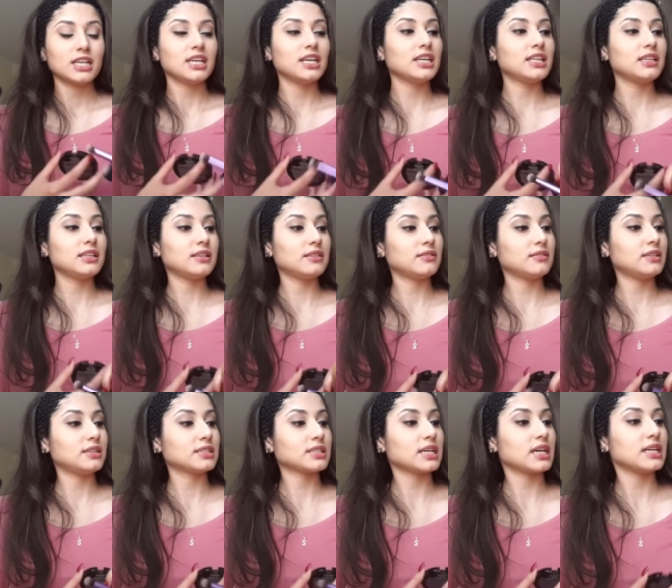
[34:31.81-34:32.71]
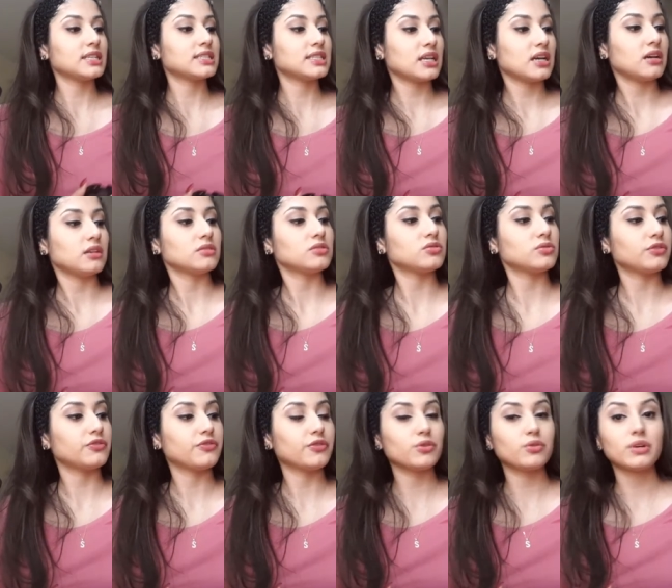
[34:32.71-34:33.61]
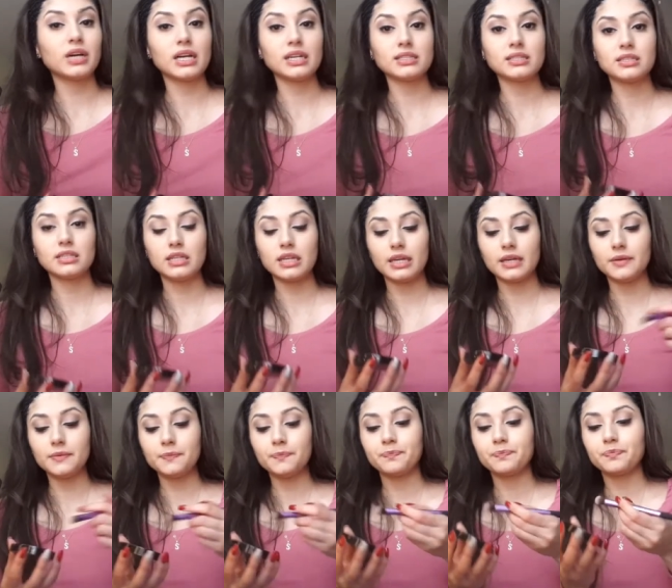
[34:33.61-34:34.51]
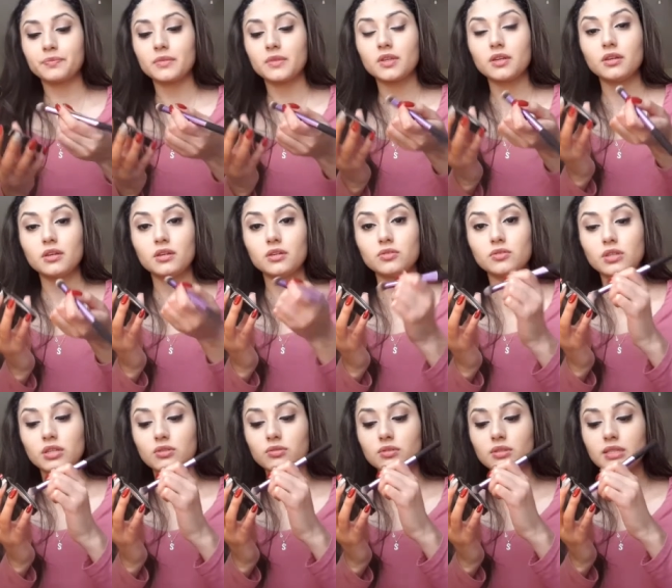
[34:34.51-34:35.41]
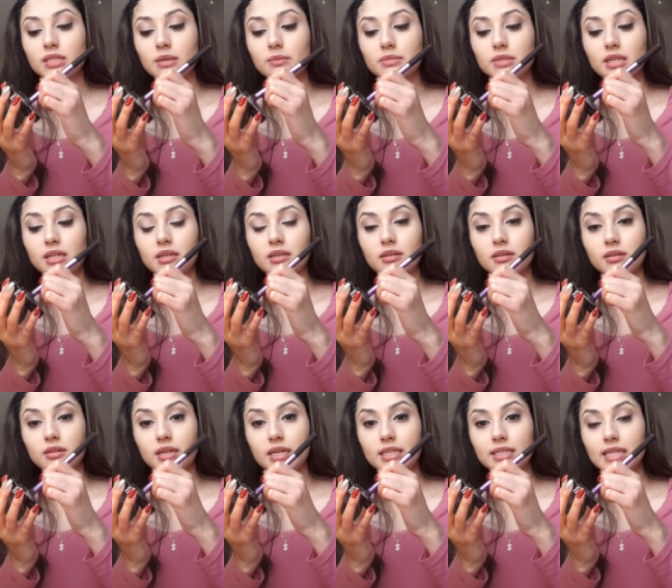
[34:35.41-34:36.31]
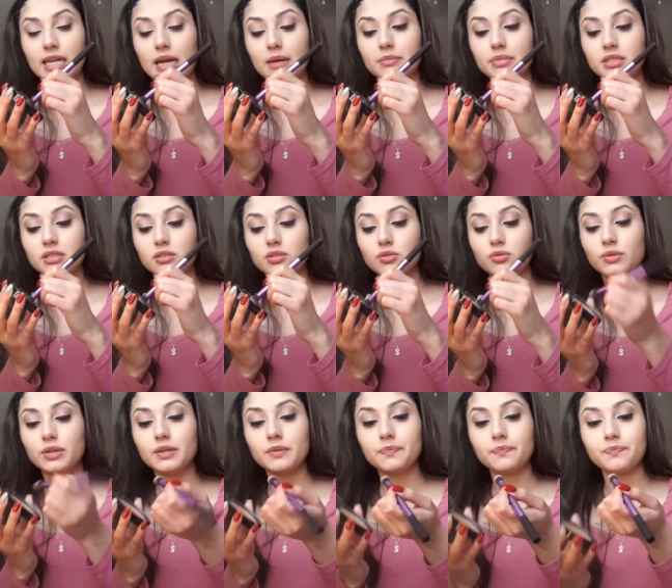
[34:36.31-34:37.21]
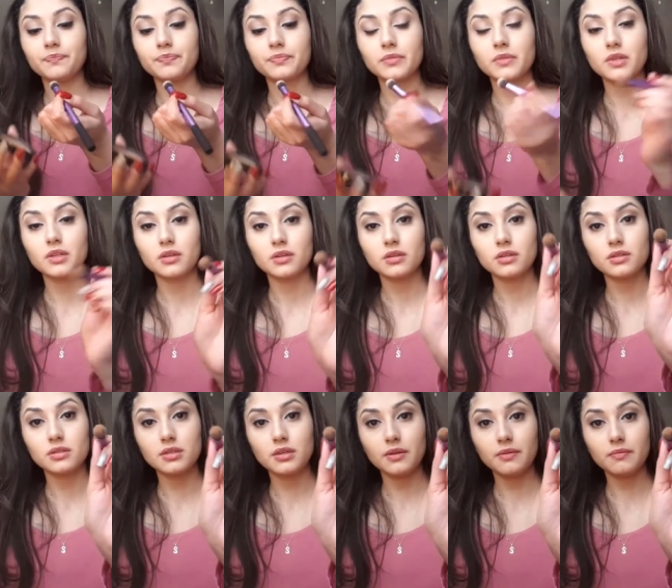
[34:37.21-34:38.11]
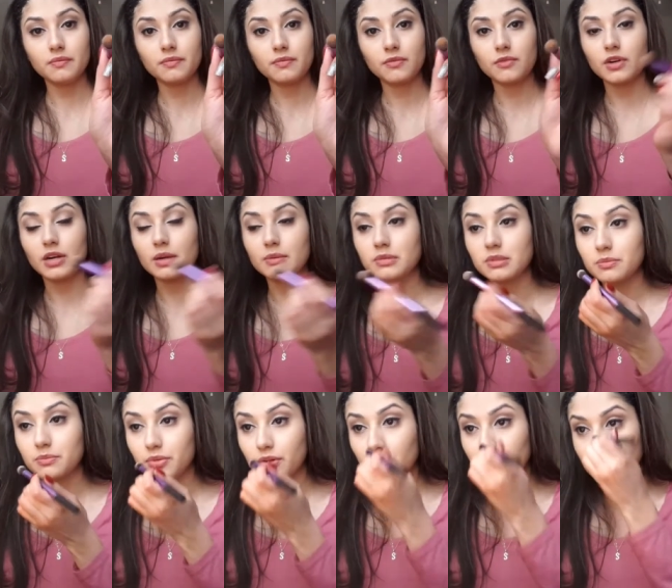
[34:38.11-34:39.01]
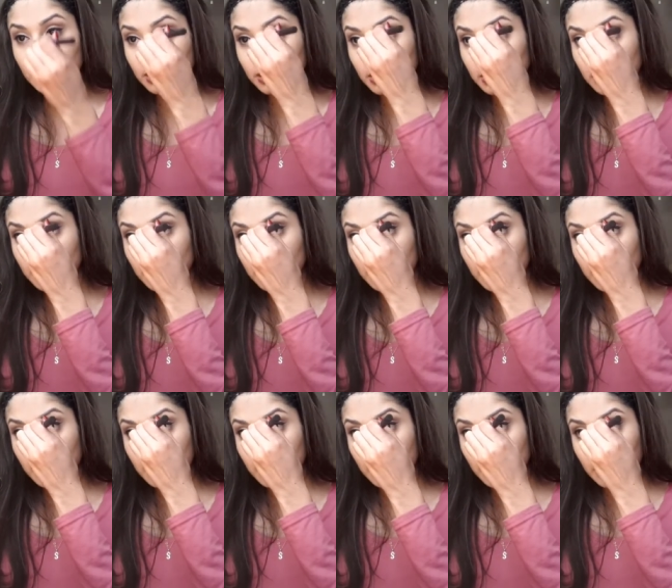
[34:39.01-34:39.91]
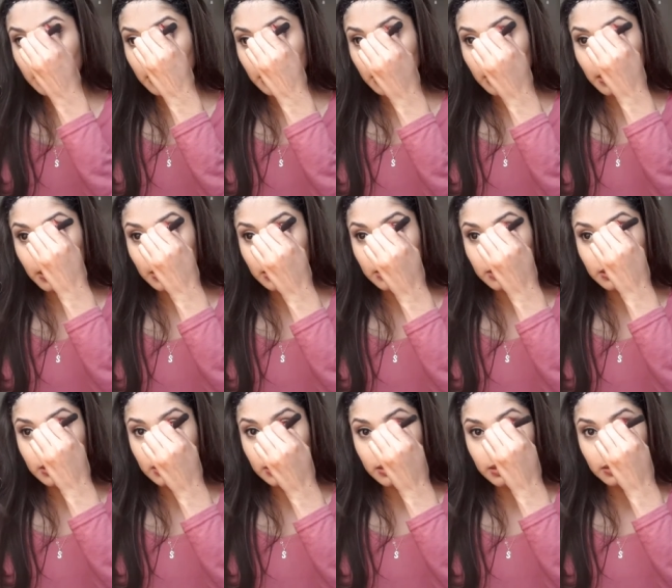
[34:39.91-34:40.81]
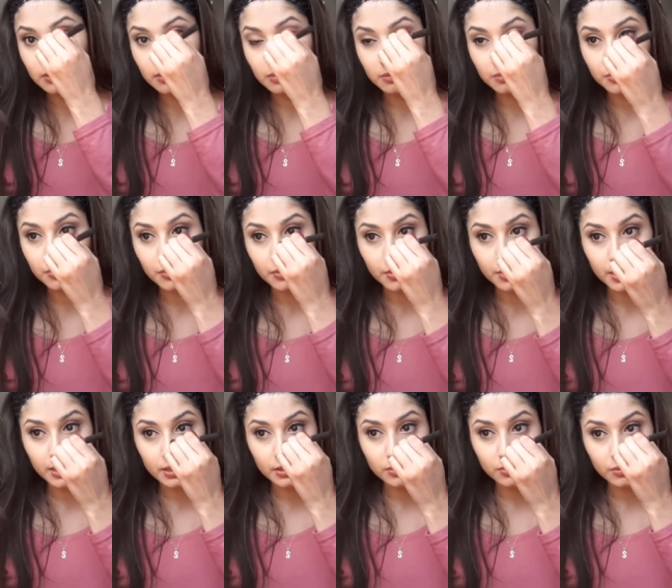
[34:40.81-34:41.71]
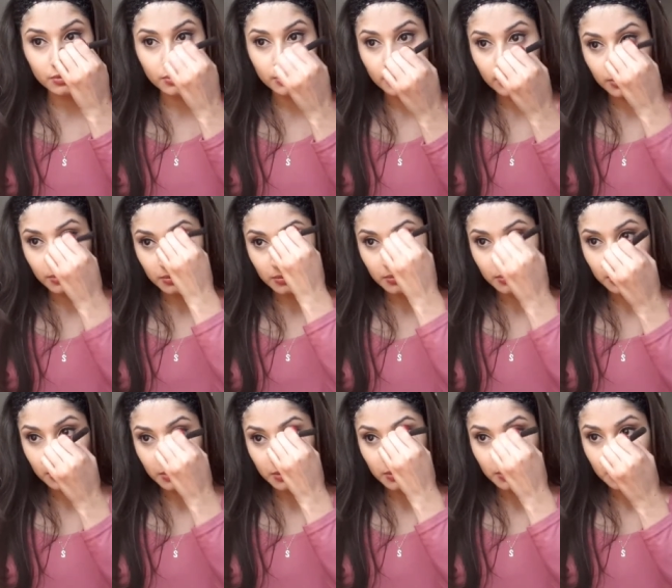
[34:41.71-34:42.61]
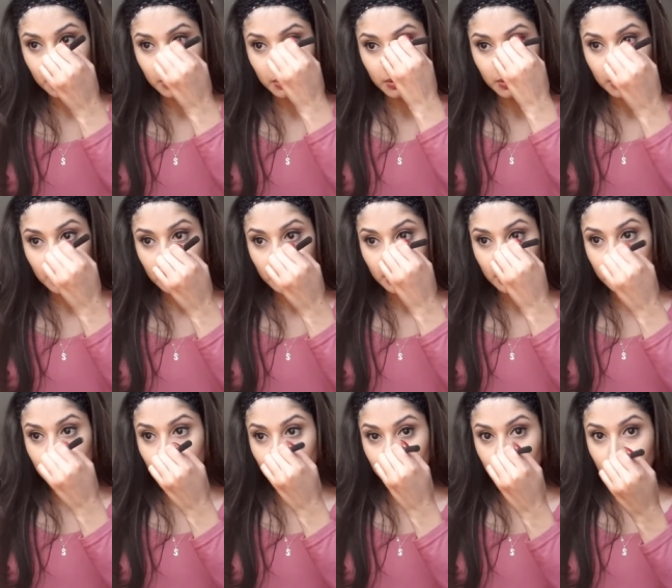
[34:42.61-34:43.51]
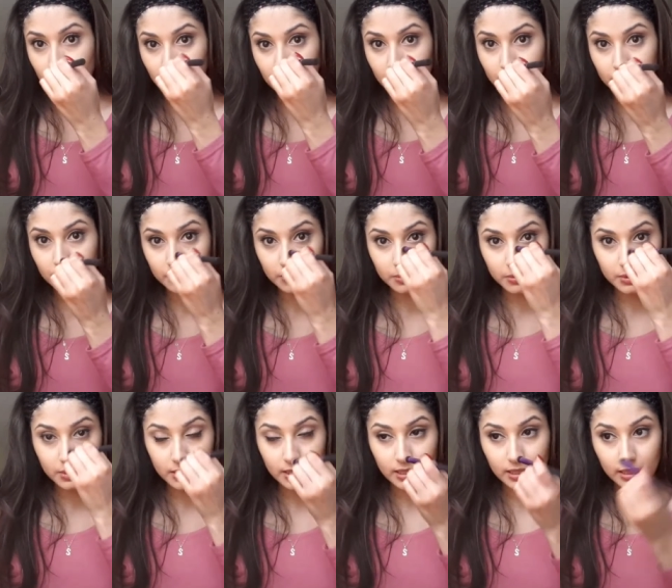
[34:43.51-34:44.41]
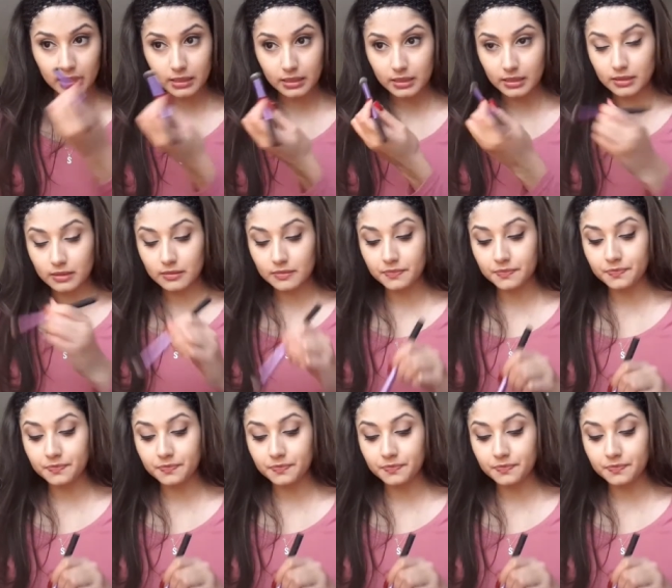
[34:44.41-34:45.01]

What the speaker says: In this case, I'll do it for you guys today. So I do the same thing. I dab into it. See? Grab some product and just bring through down your nose like that.